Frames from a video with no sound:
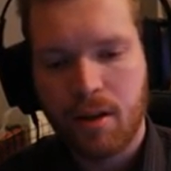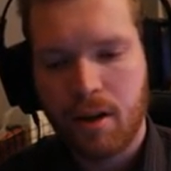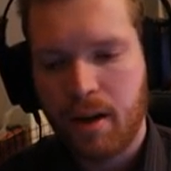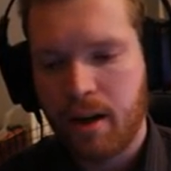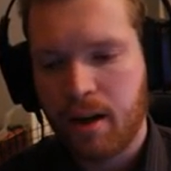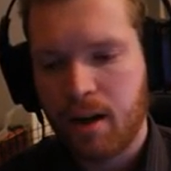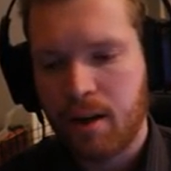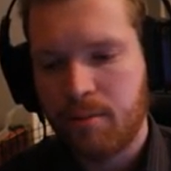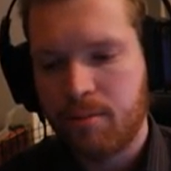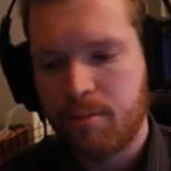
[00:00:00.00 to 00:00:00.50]

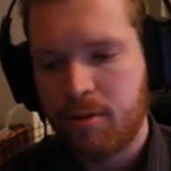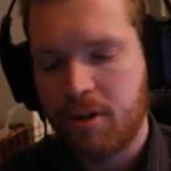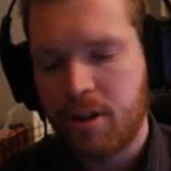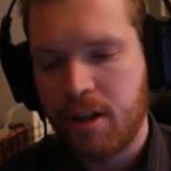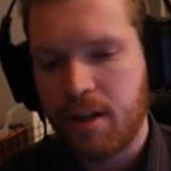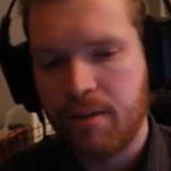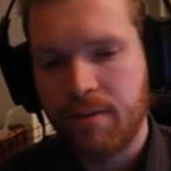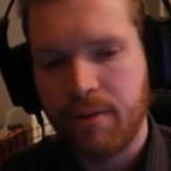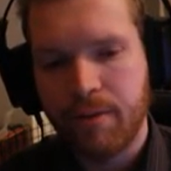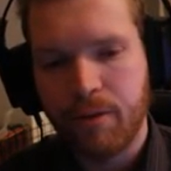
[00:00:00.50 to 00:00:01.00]
I can
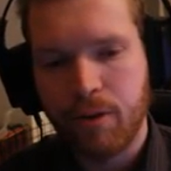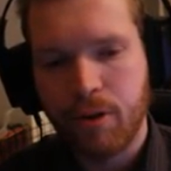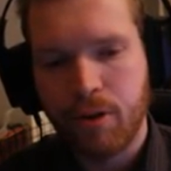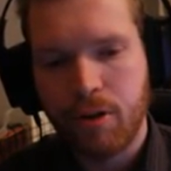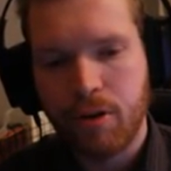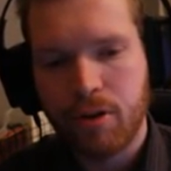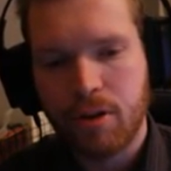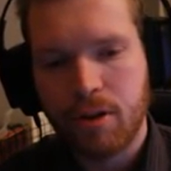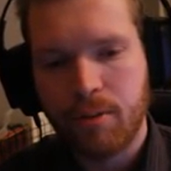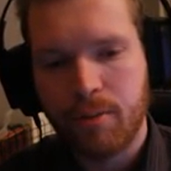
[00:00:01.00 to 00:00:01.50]
set it in
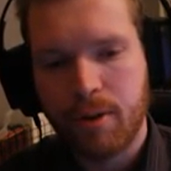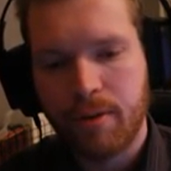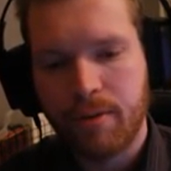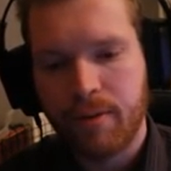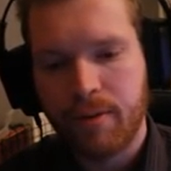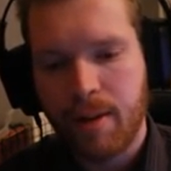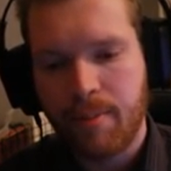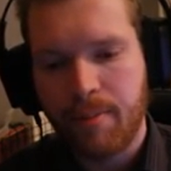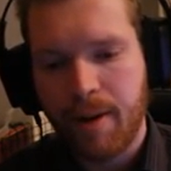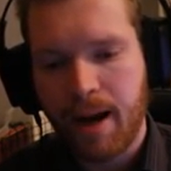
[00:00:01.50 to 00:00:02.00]
reverse. And we can
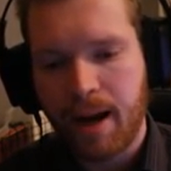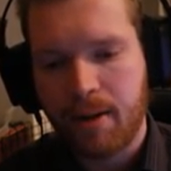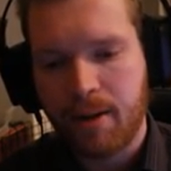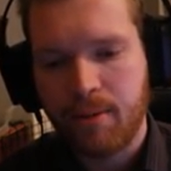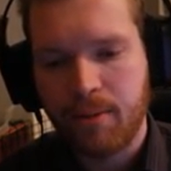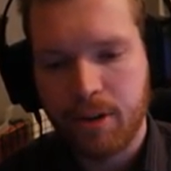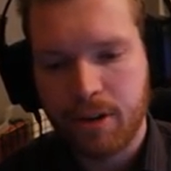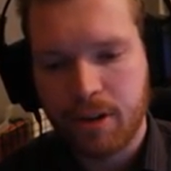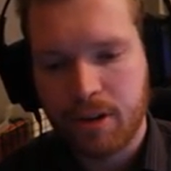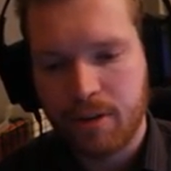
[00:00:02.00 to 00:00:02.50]
fly
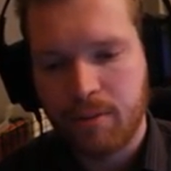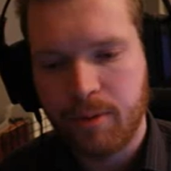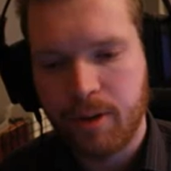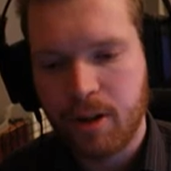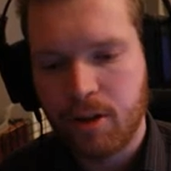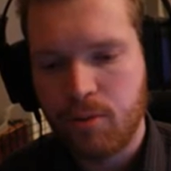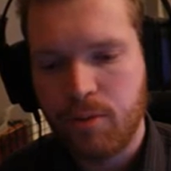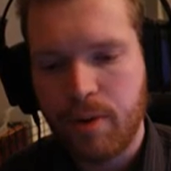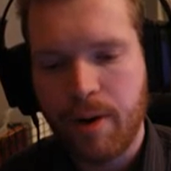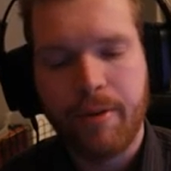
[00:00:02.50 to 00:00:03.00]
backwards. And we
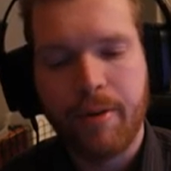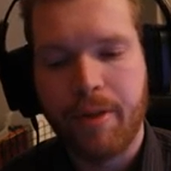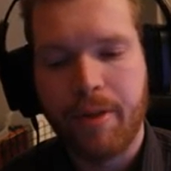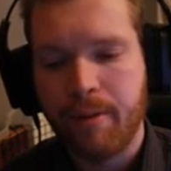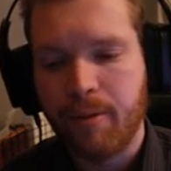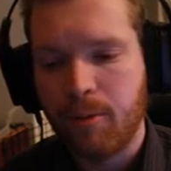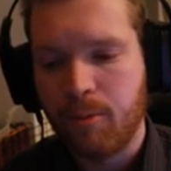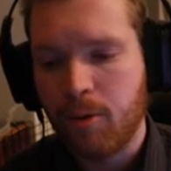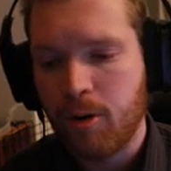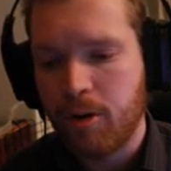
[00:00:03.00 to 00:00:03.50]
can do
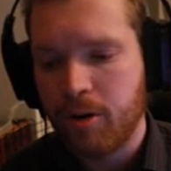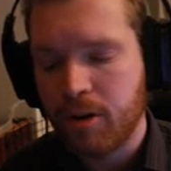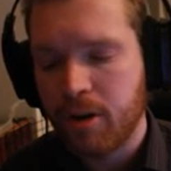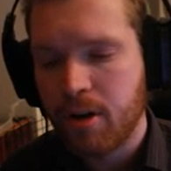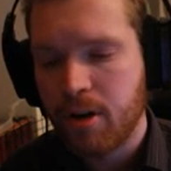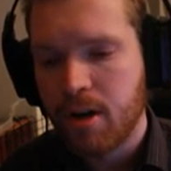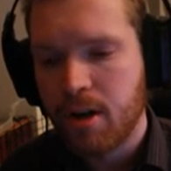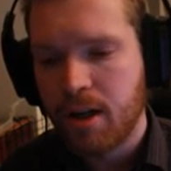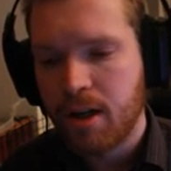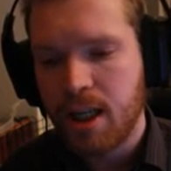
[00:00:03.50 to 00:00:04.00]
everything we want.
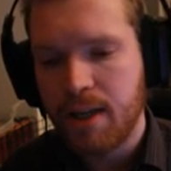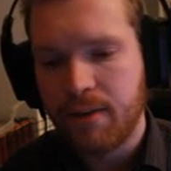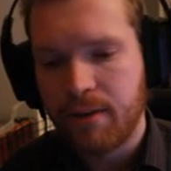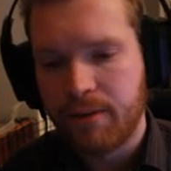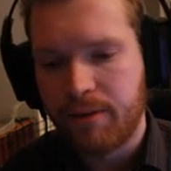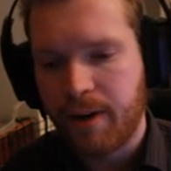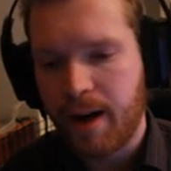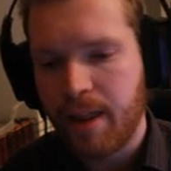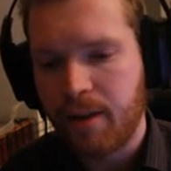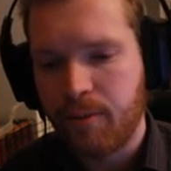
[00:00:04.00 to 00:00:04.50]
Even
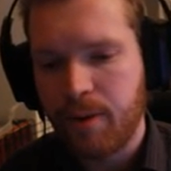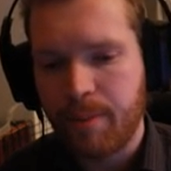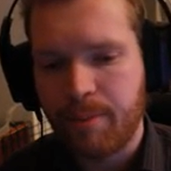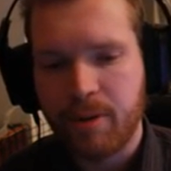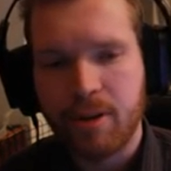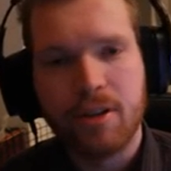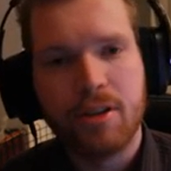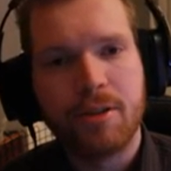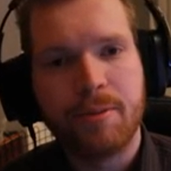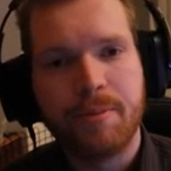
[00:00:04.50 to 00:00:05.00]
fire the
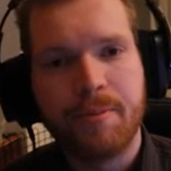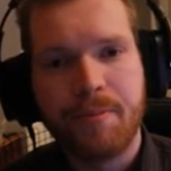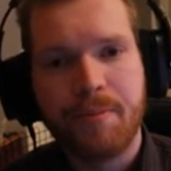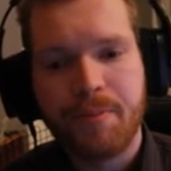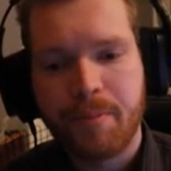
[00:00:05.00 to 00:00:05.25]
weapons.